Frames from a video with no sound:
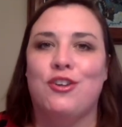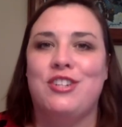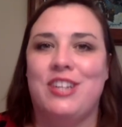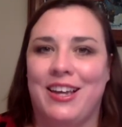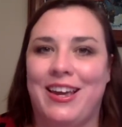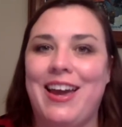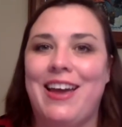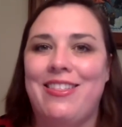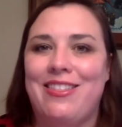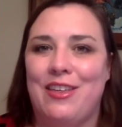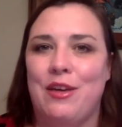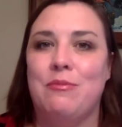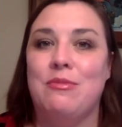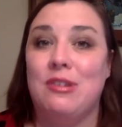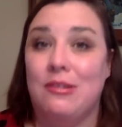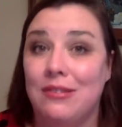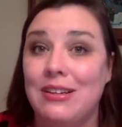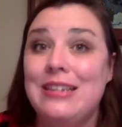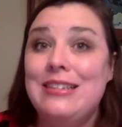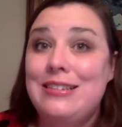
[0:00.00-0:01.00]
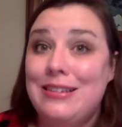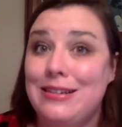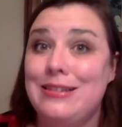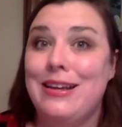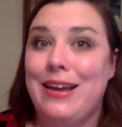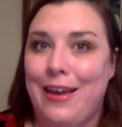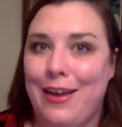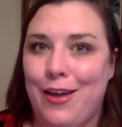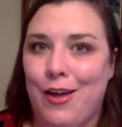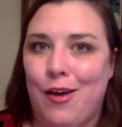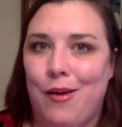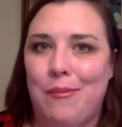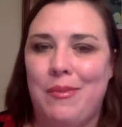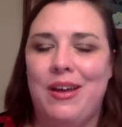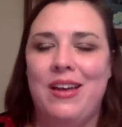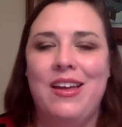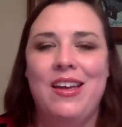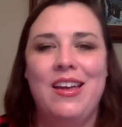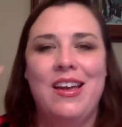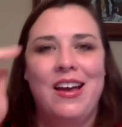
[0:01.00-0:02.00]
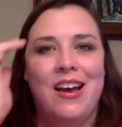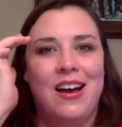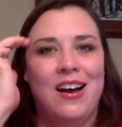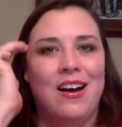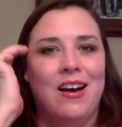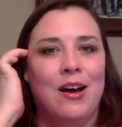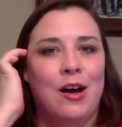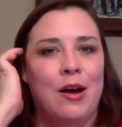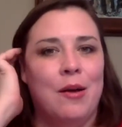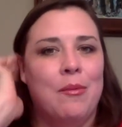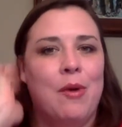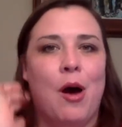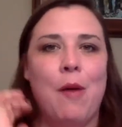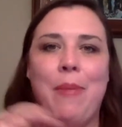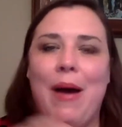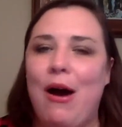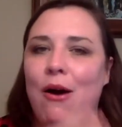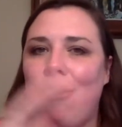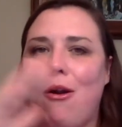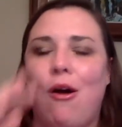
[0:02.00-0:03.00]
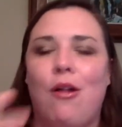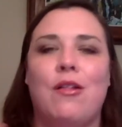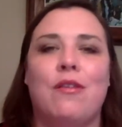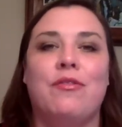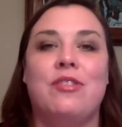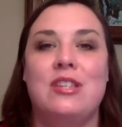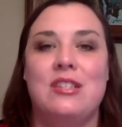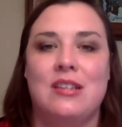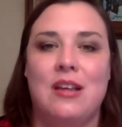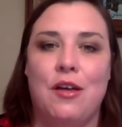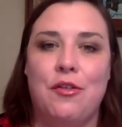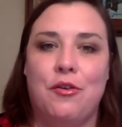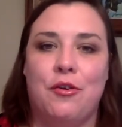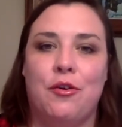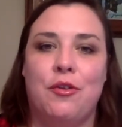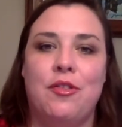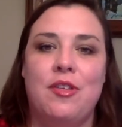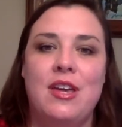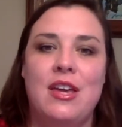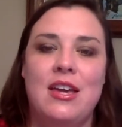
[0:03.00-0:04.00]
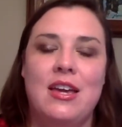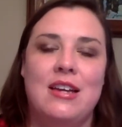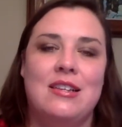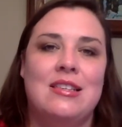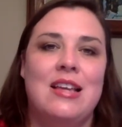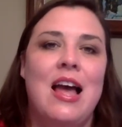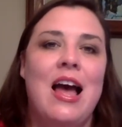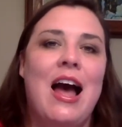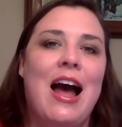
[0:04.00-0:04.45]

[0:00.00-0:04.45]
to get them to listen to him about all of these other things,